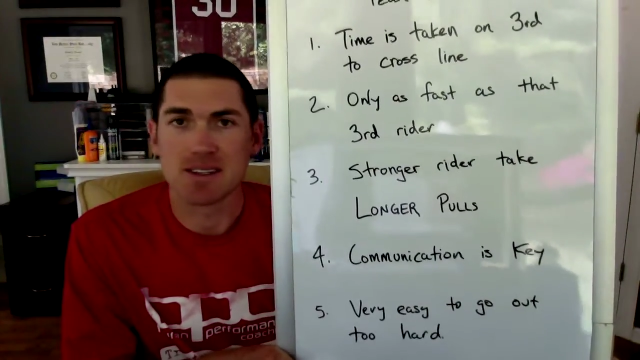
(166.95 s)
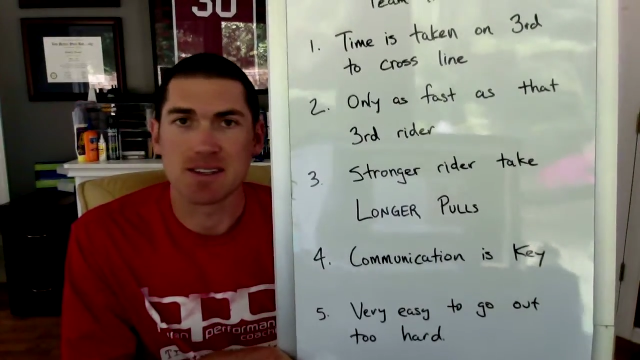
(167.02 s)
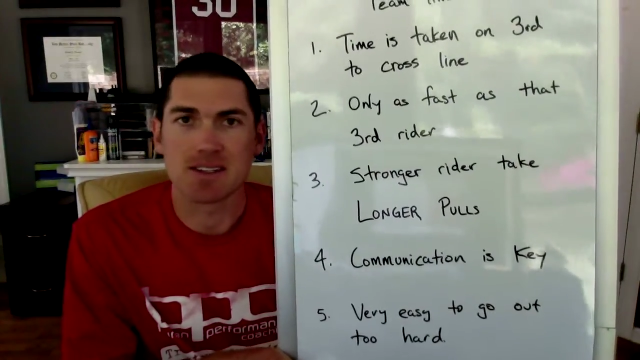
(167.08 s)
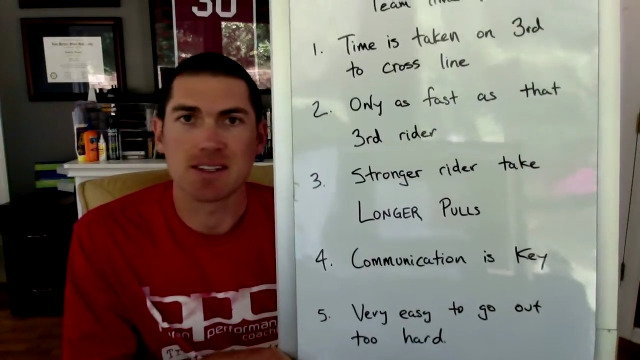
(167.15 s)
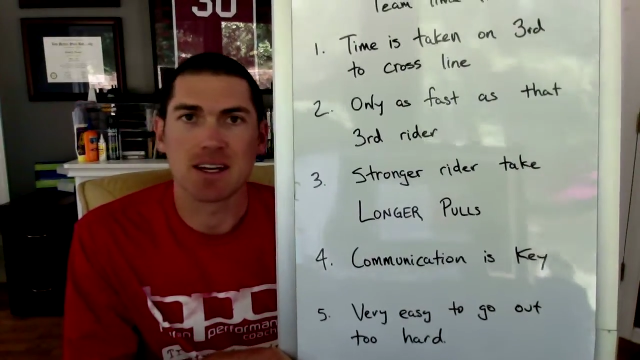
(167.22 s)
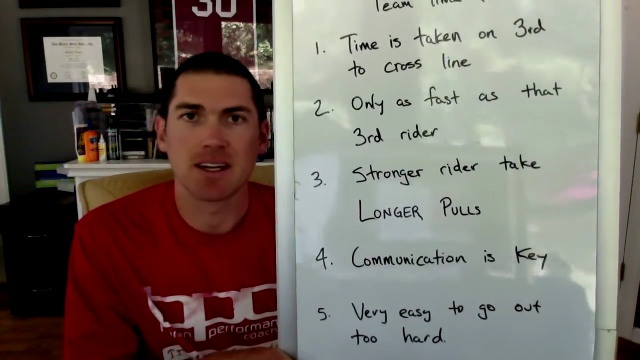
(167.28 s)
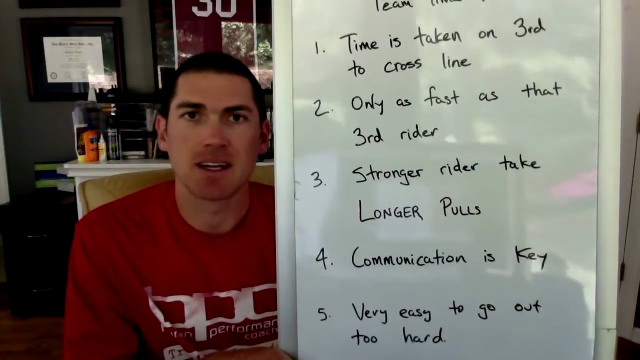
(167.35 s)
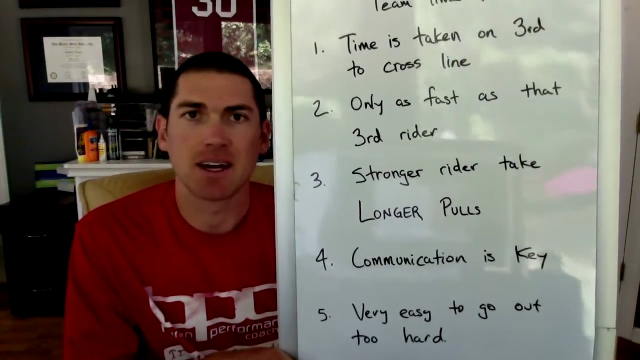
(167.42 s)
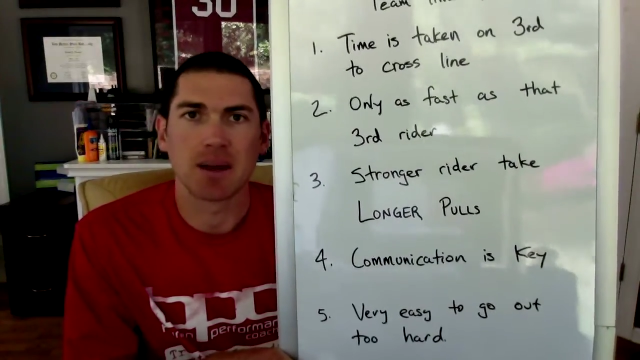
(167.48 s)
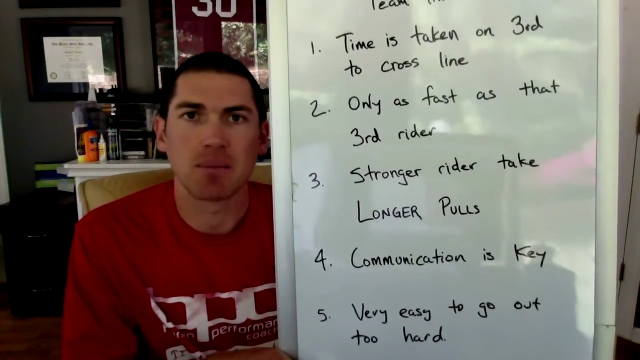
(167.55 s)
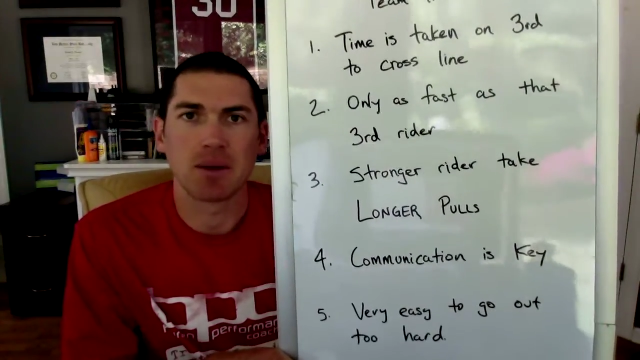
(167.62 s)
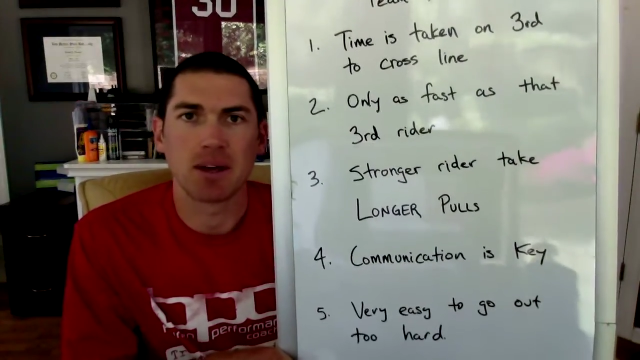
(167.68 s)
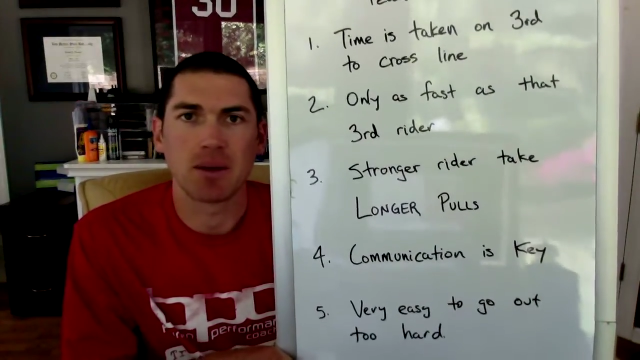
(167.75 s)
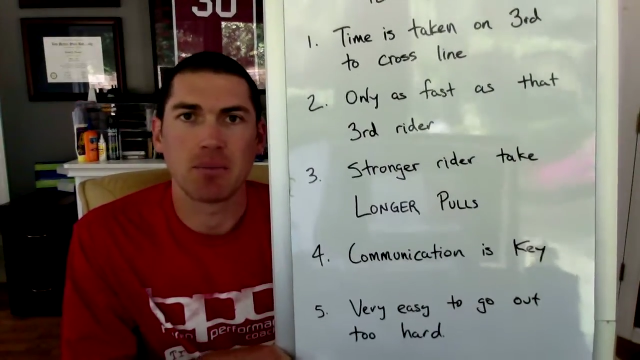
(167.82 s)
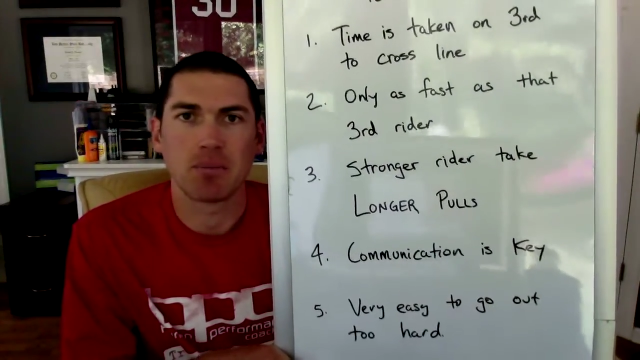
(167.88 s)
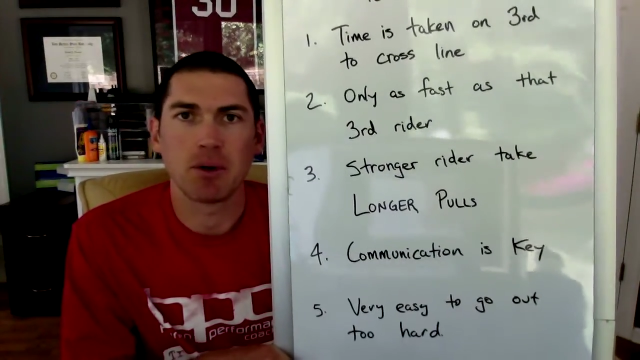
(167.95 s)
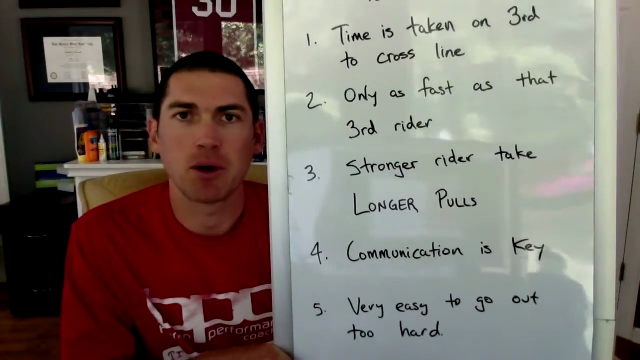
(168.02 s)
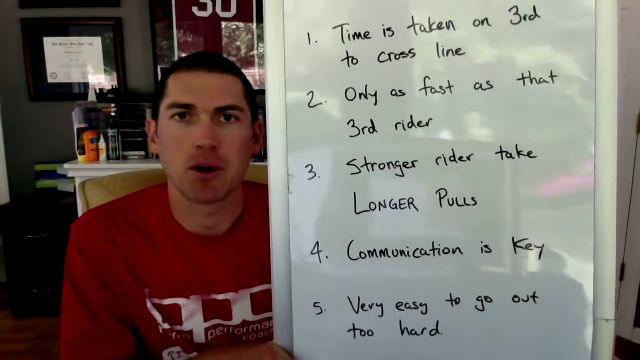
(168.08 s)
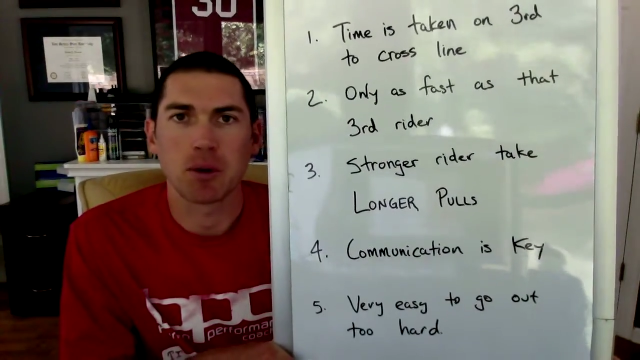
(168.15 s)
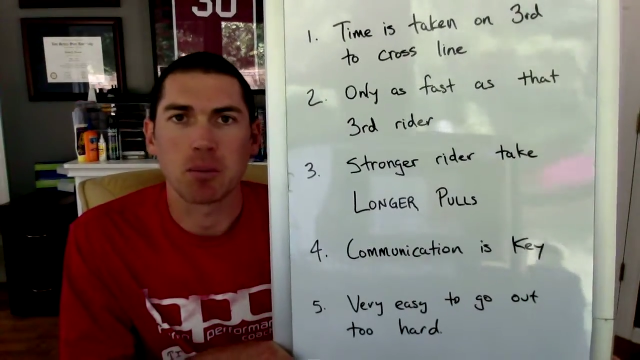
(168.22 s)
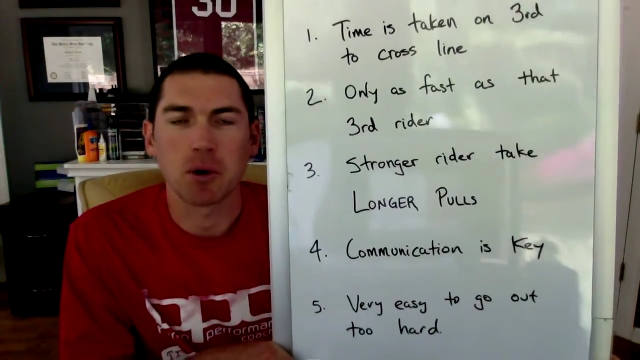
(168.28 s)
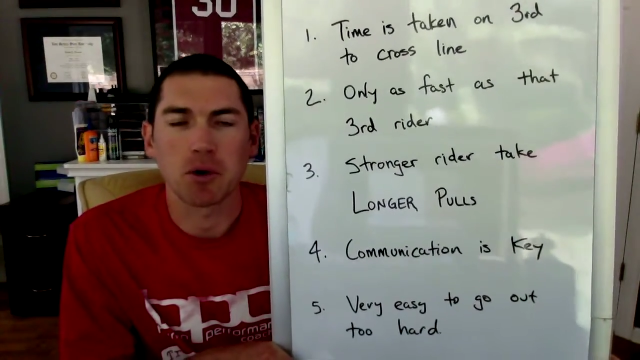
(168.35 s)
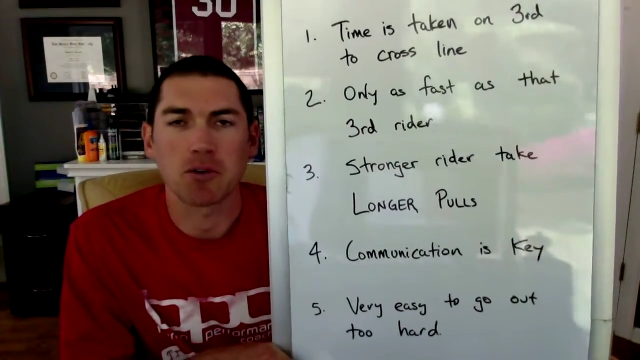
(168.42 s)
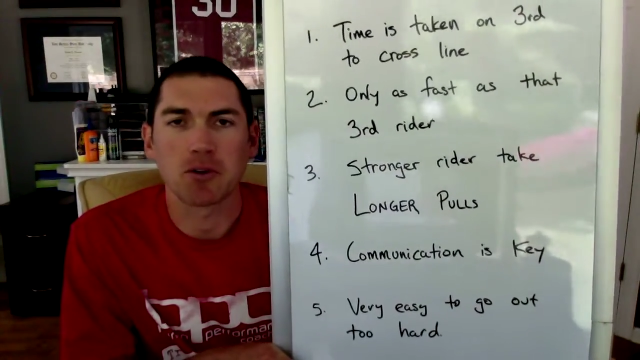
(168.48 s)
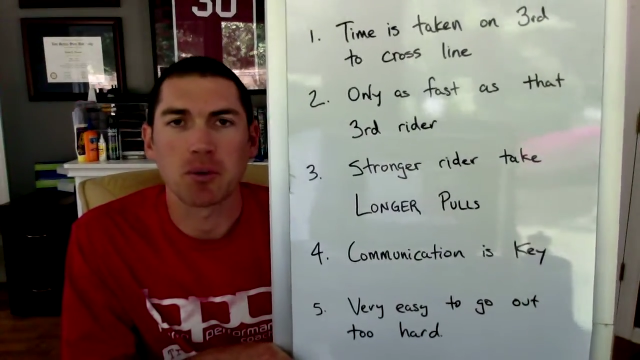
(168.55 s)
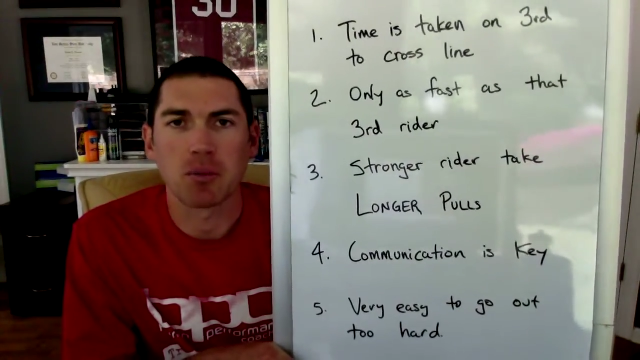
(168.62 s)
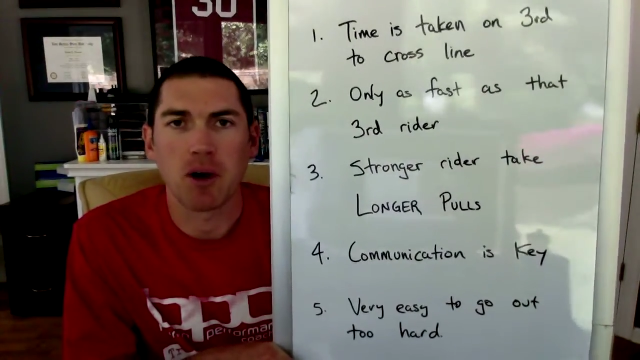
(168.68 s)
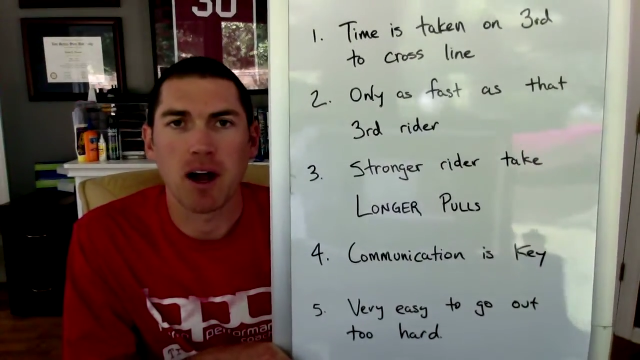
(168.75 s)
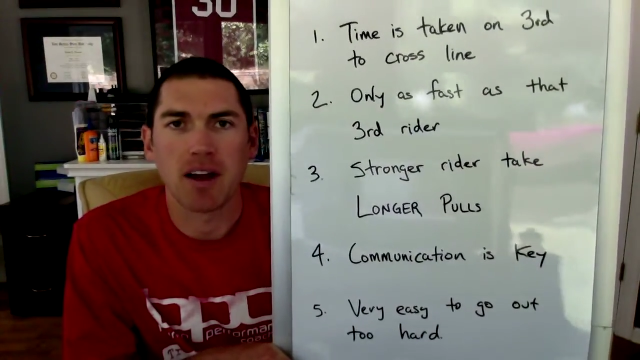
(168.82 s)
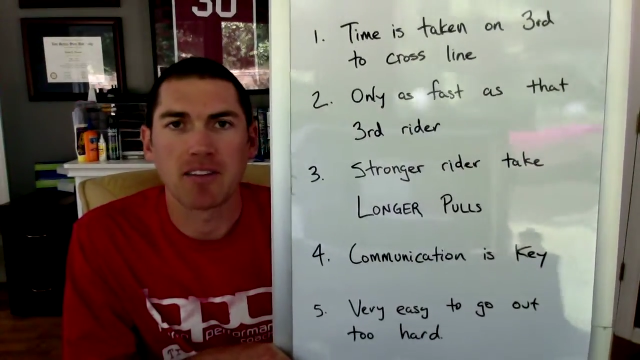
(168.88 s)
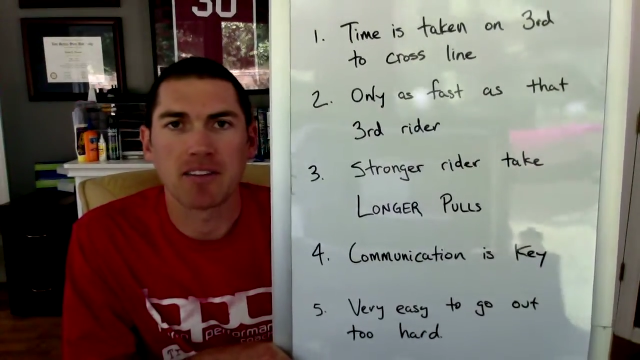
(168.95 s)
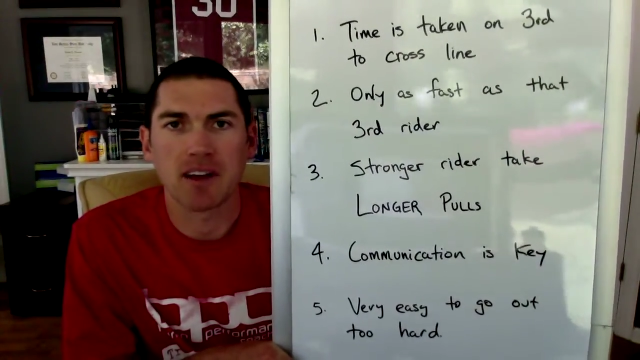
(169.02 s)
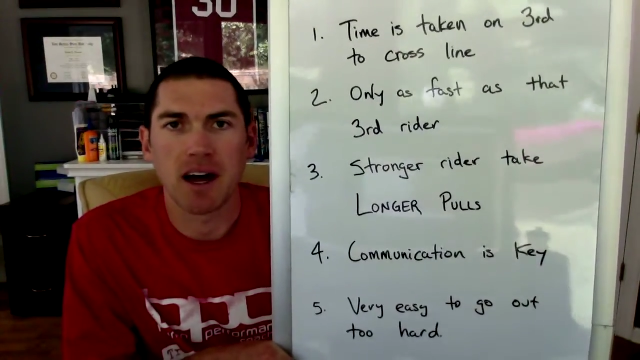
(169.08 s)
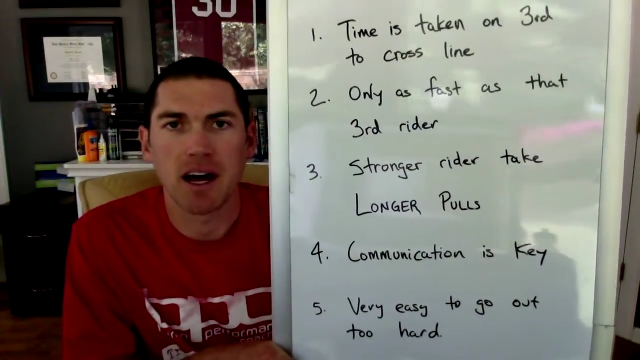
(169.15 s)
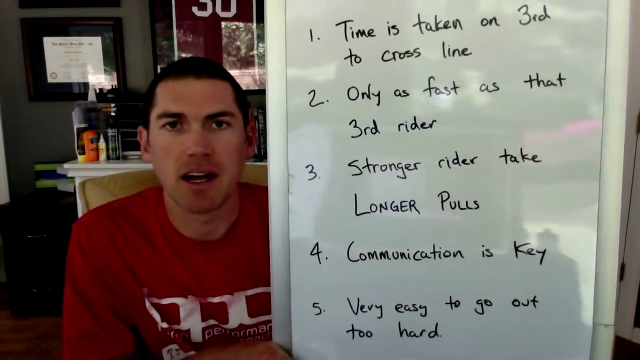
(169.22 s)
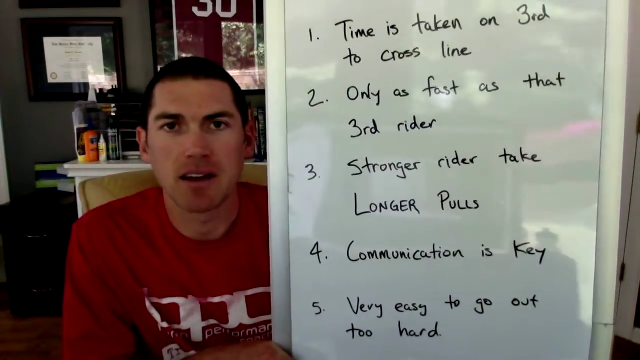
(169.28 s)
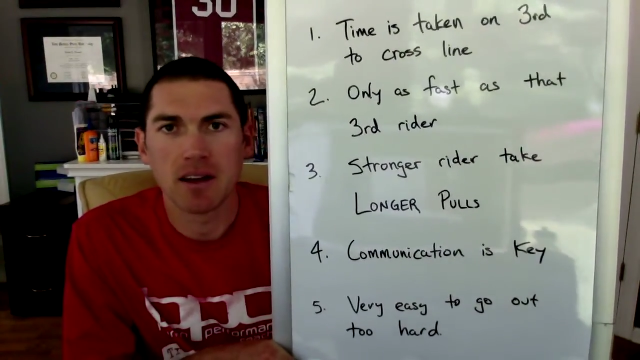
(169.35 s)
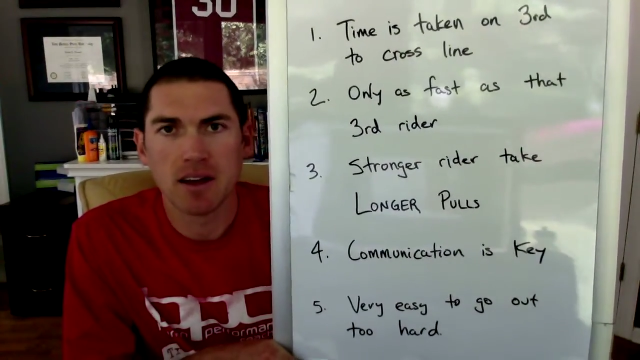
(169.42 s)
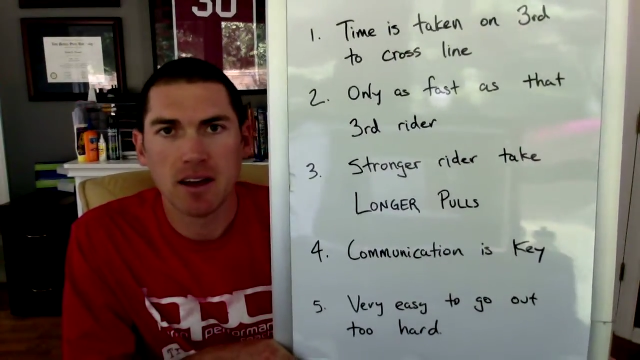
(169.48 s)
Instead, you got to put your personal pride aside